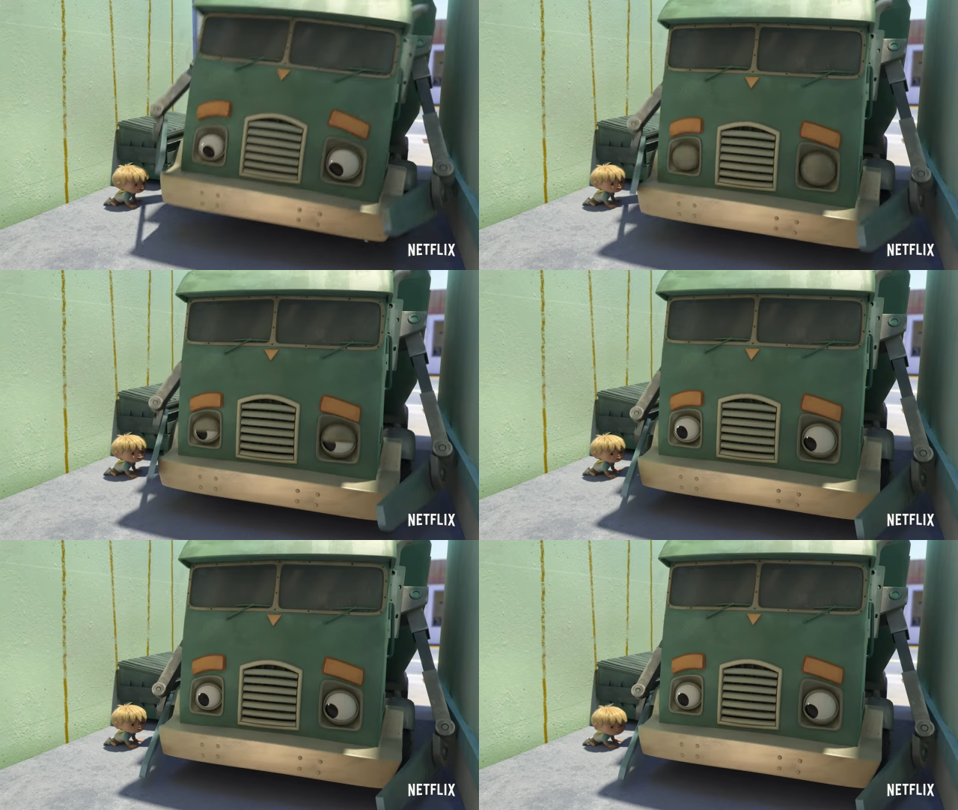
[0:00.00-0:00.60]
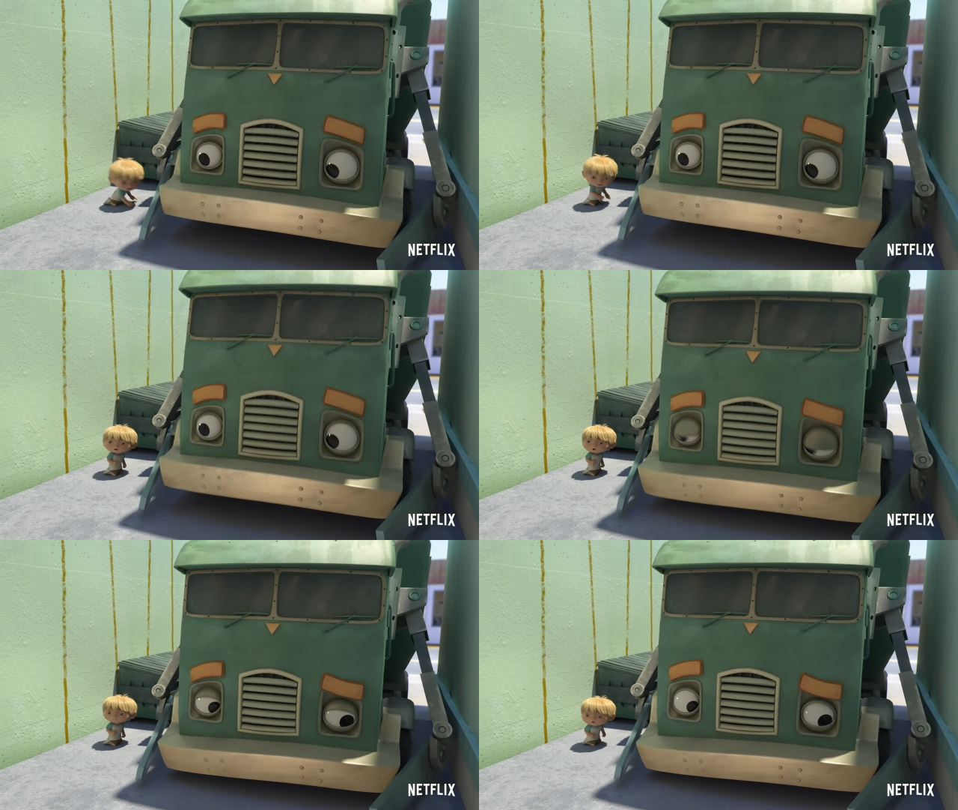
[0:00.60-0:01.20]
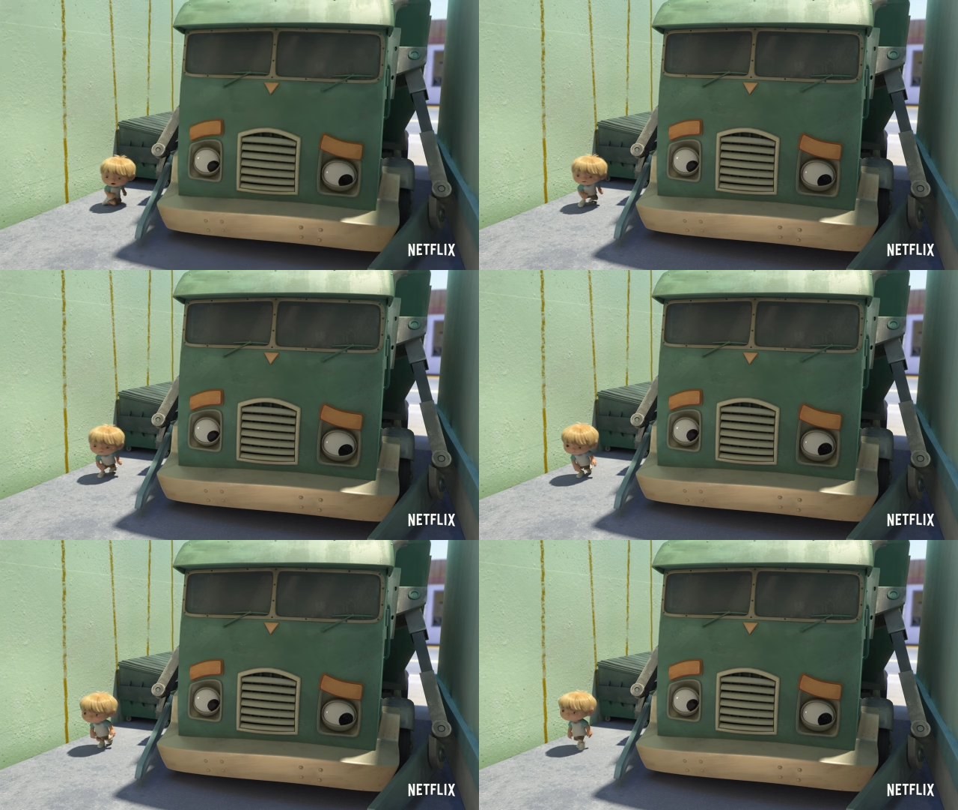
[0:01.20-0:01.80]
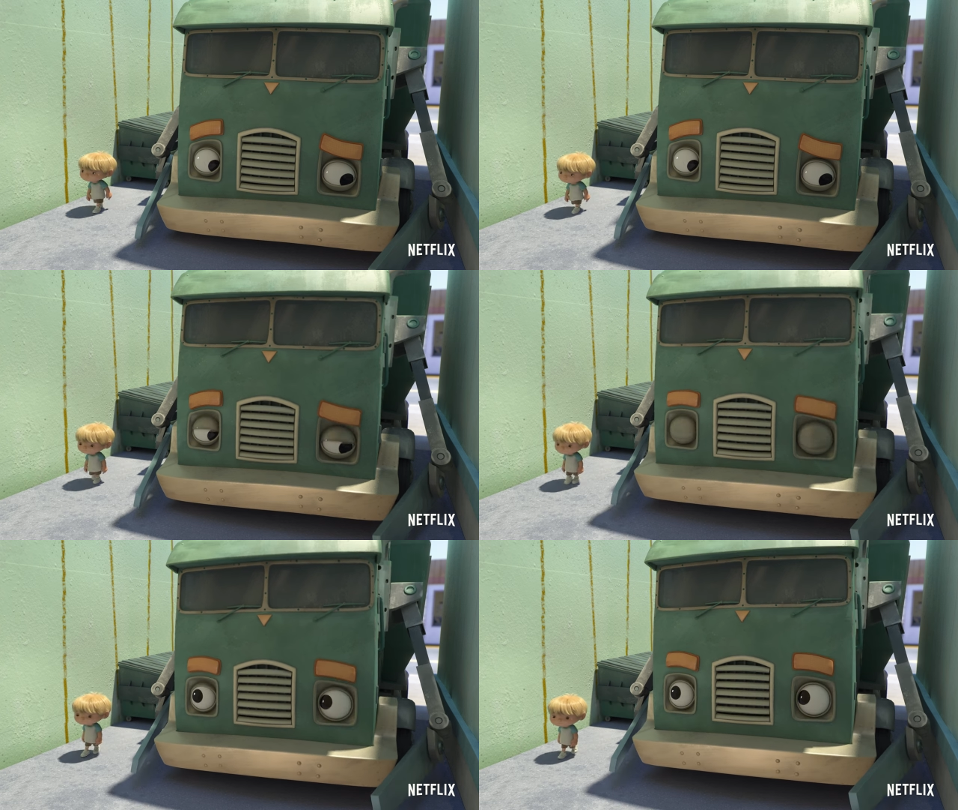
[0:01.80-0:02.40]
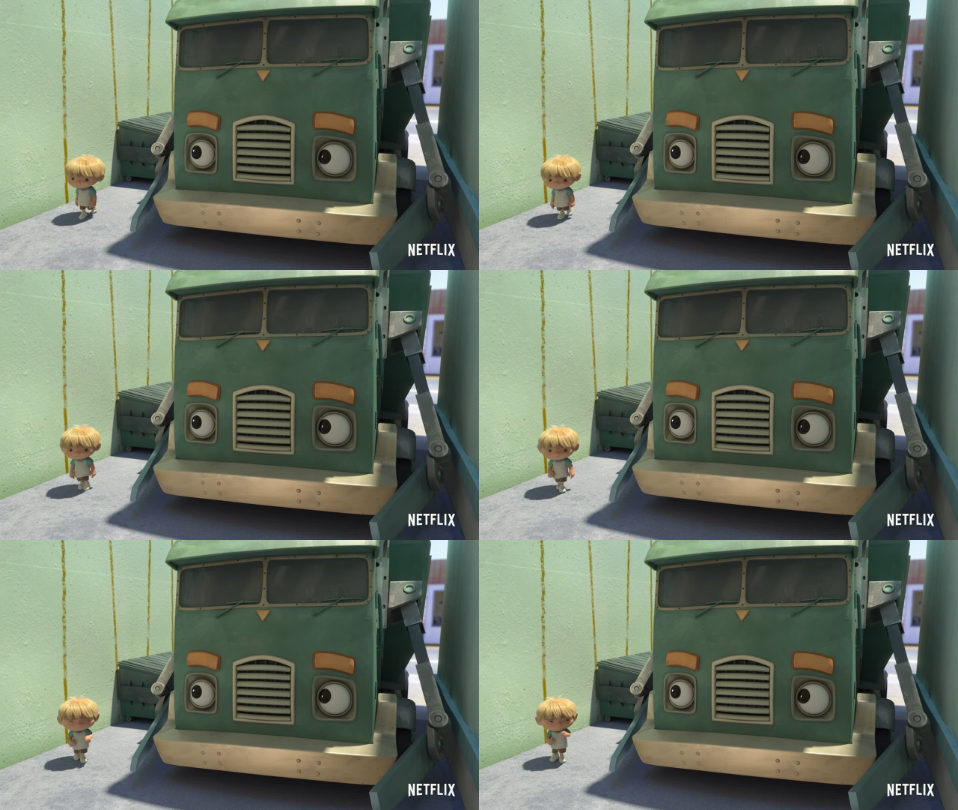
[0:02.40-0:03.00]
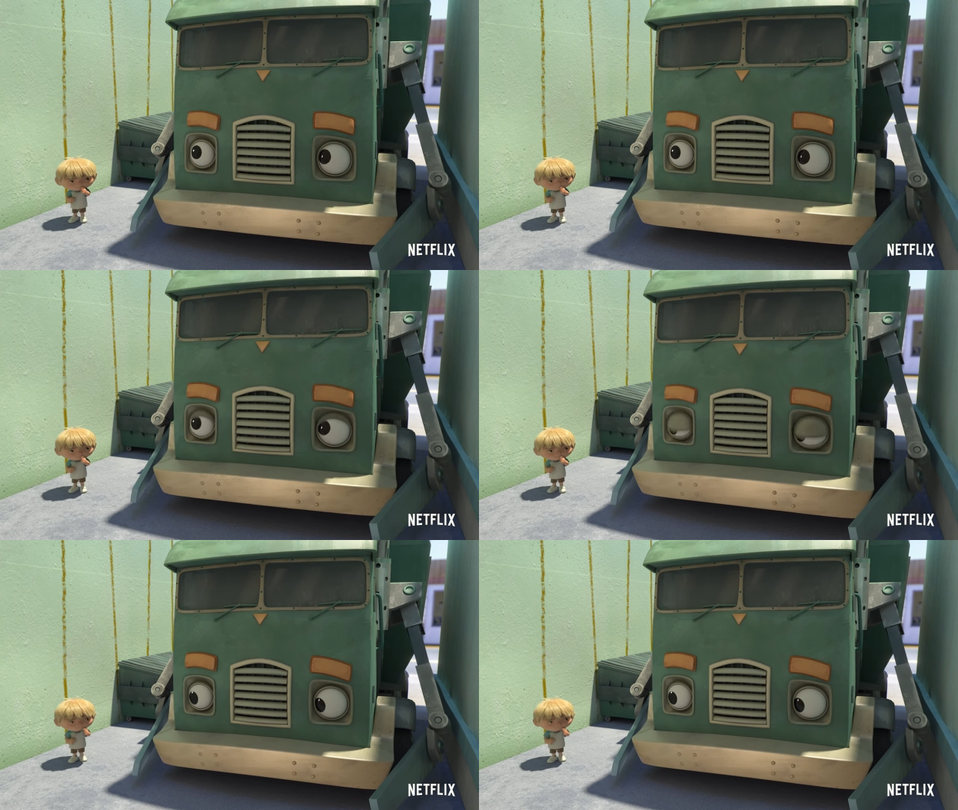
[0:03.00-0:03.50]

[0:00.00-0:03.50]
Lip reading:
Nobody's mouth can be seen.